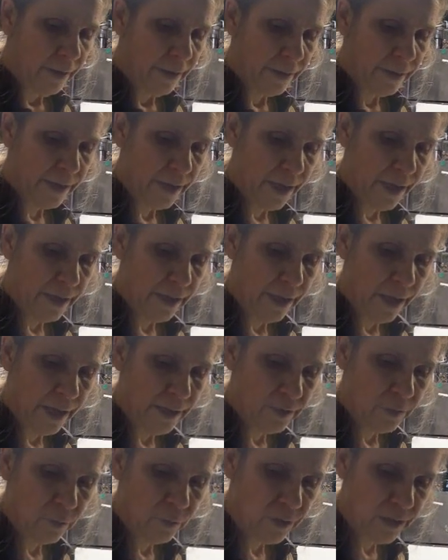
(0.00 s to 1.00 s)
again,
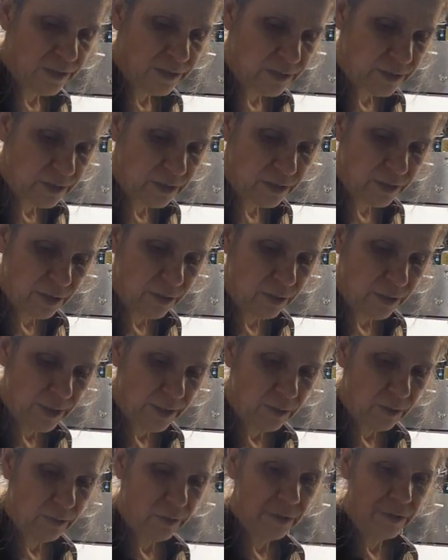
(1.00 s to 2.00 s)
I don't
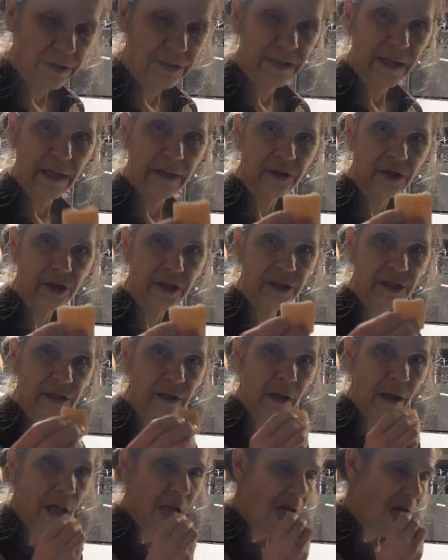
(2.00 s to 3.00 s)
necessarily. Oh, here's that cheese.